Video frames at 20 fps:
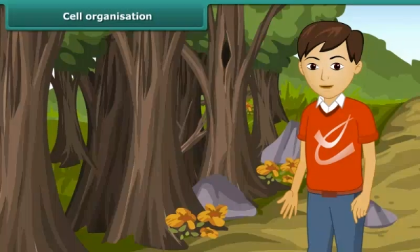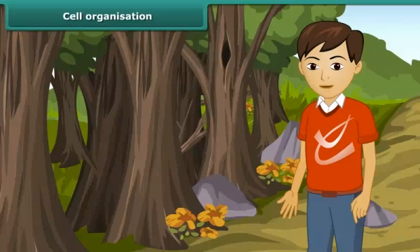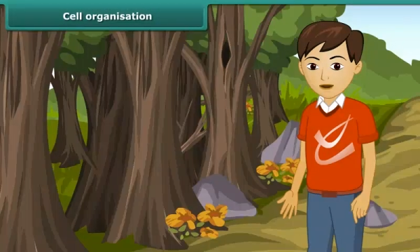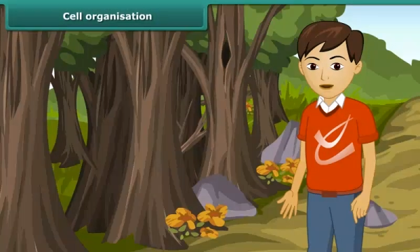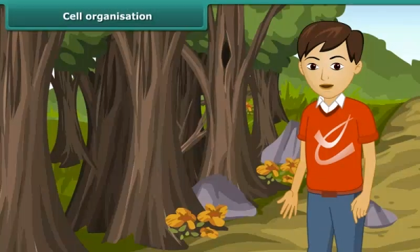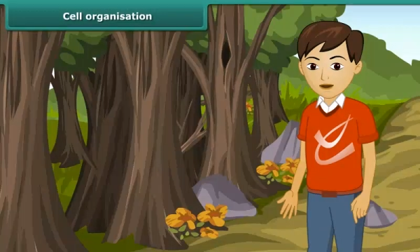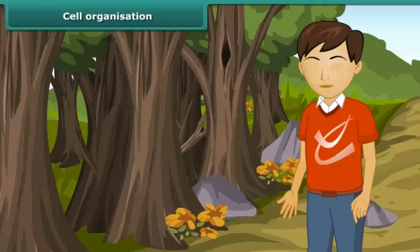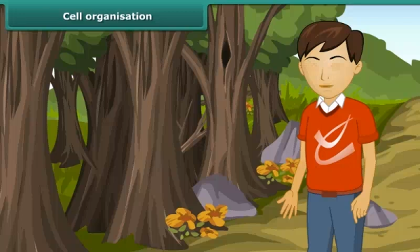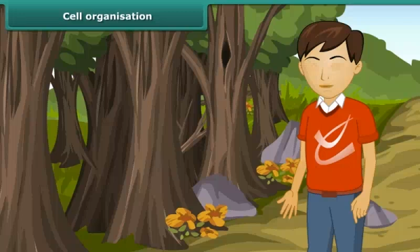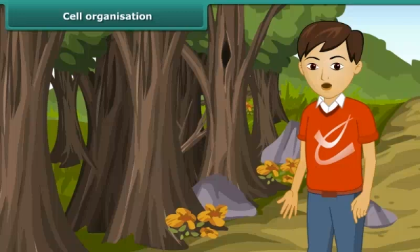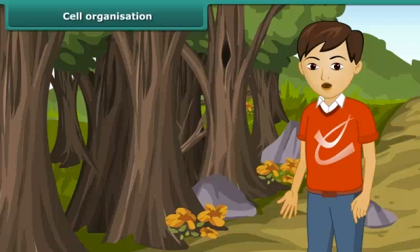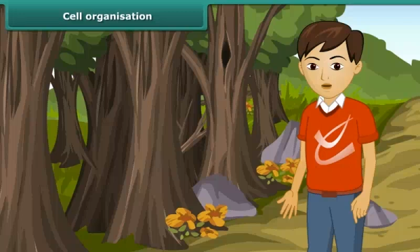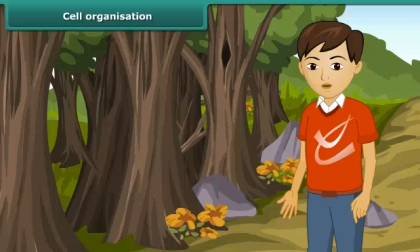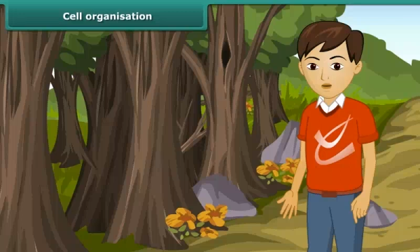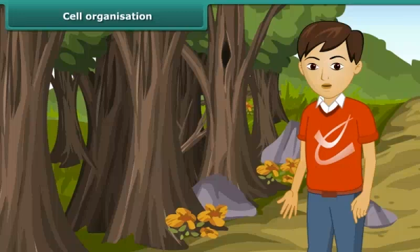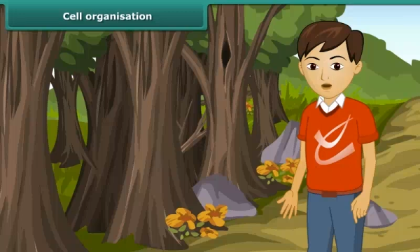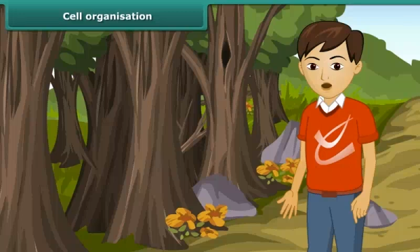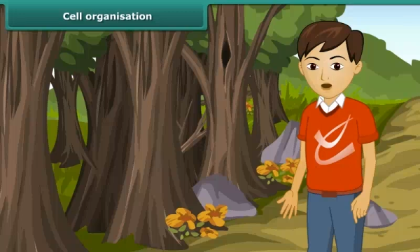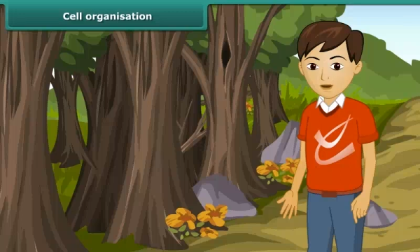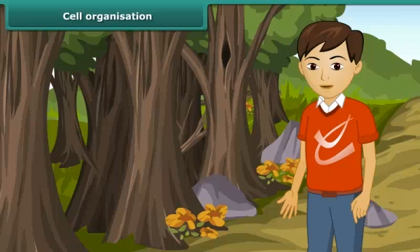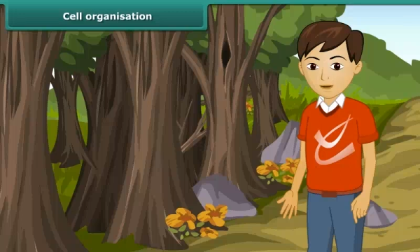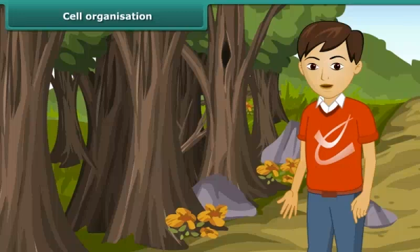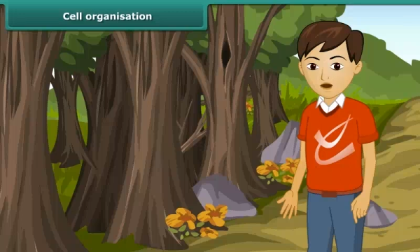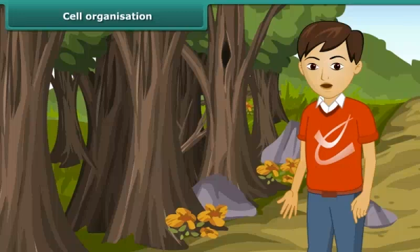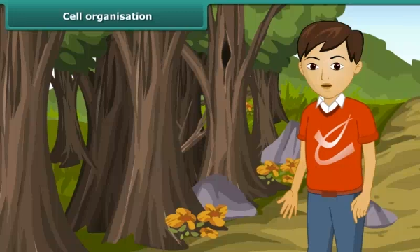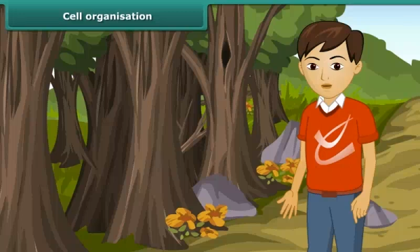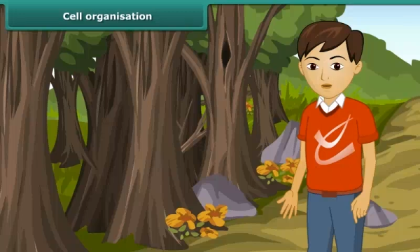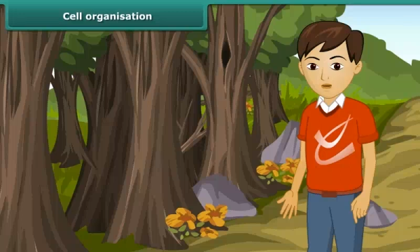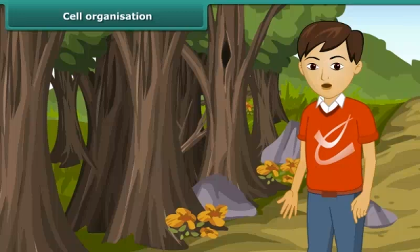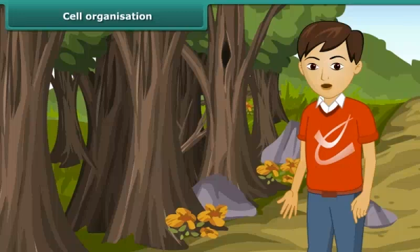that differentiate
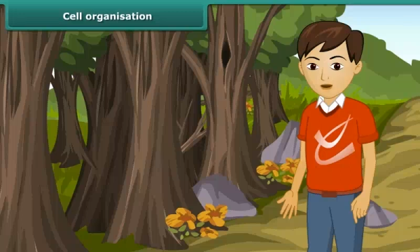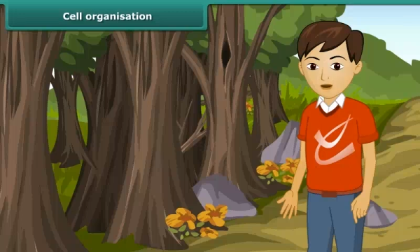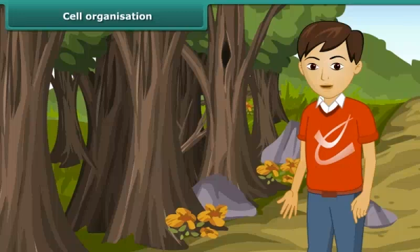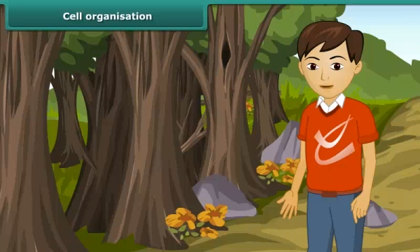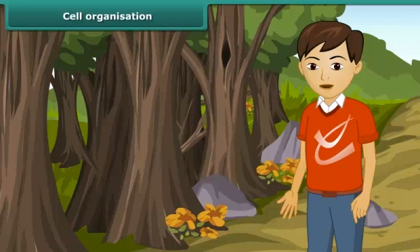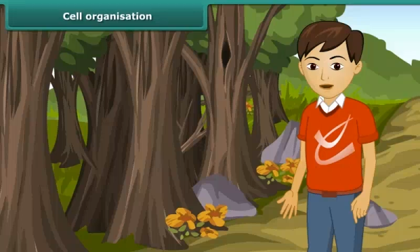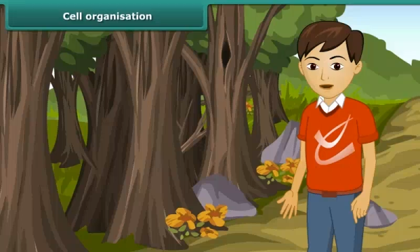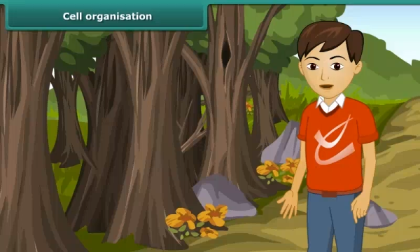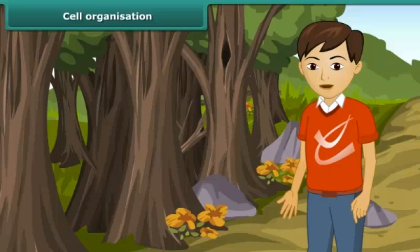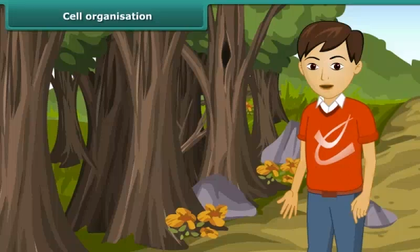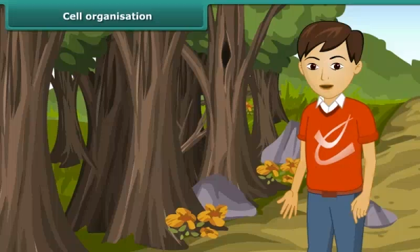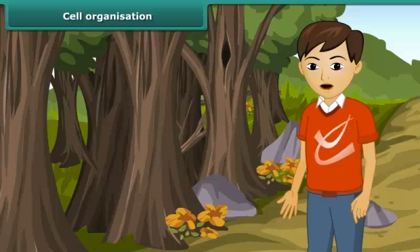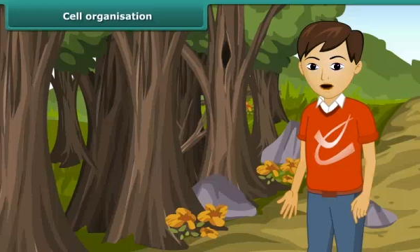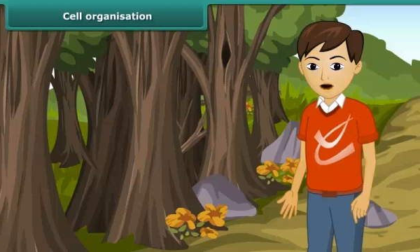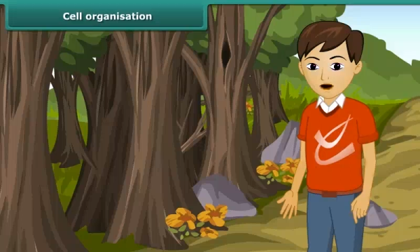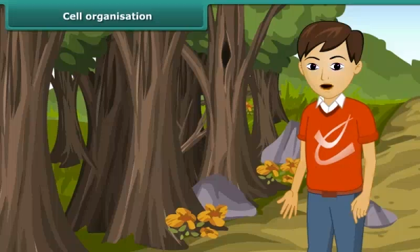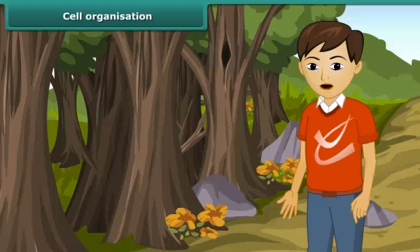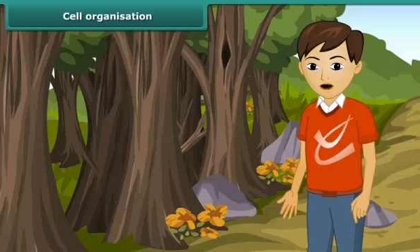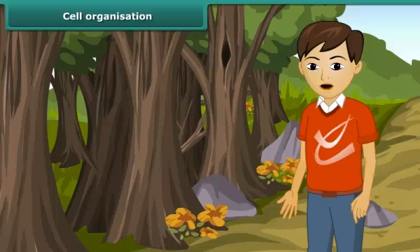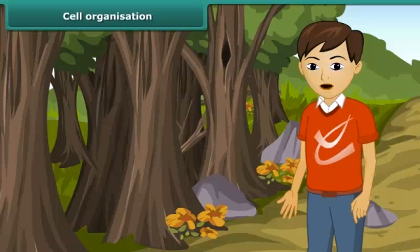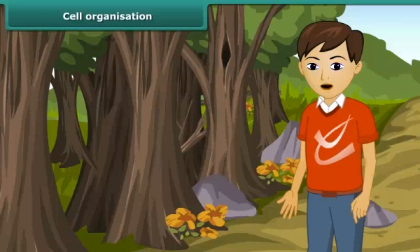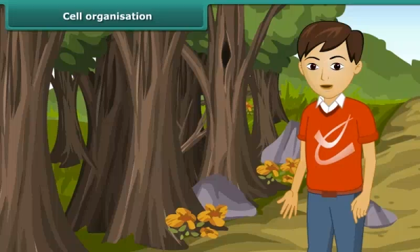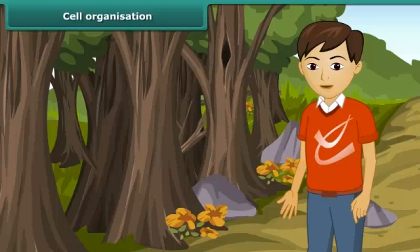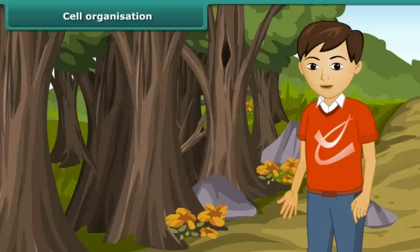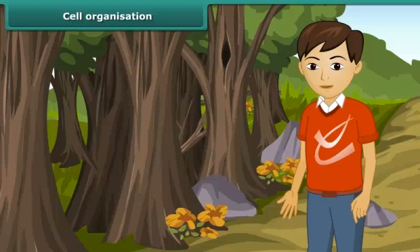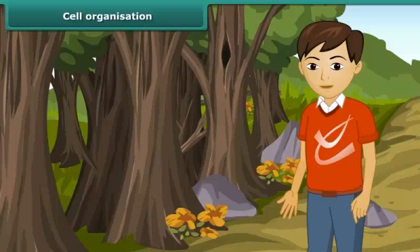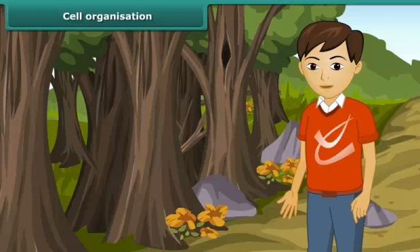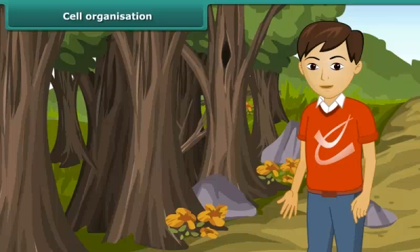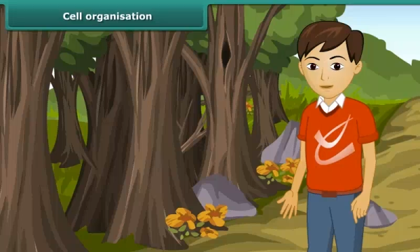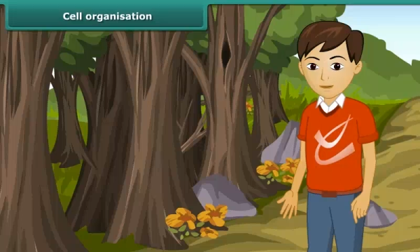it from living
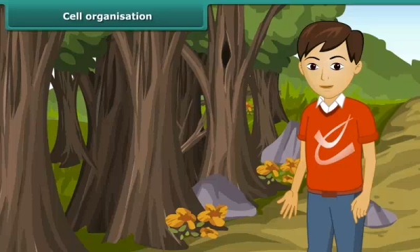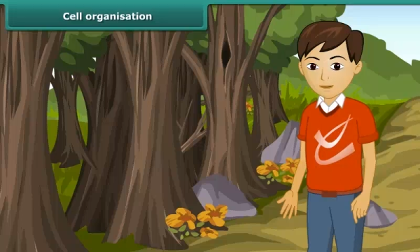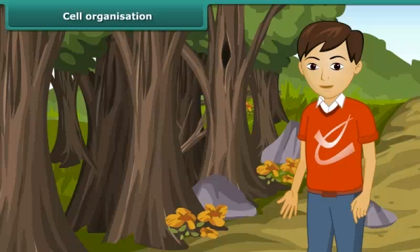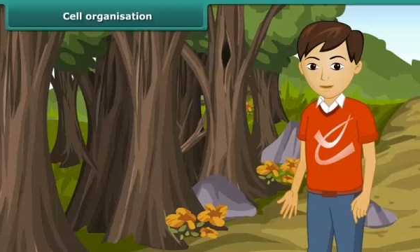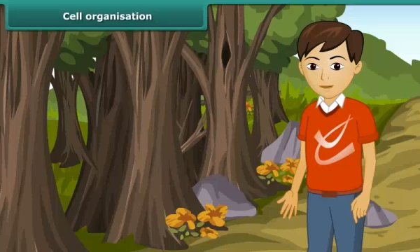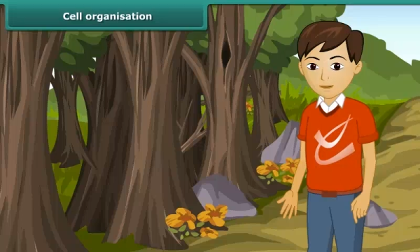things.